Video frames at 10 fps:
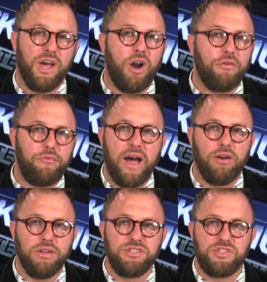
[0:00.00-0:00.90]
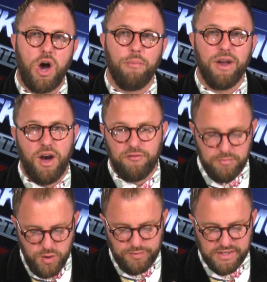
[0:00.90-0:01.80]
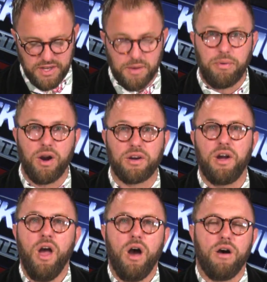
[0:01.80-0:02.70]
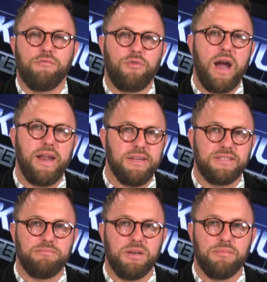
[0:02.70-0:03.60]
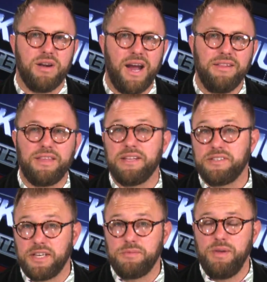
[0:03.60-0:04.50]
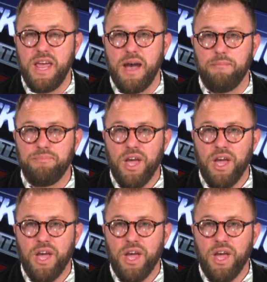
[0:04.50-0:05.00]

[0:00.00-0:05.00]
and our final installment of Movies in the Park on Friday, September 9th at 6 p.m.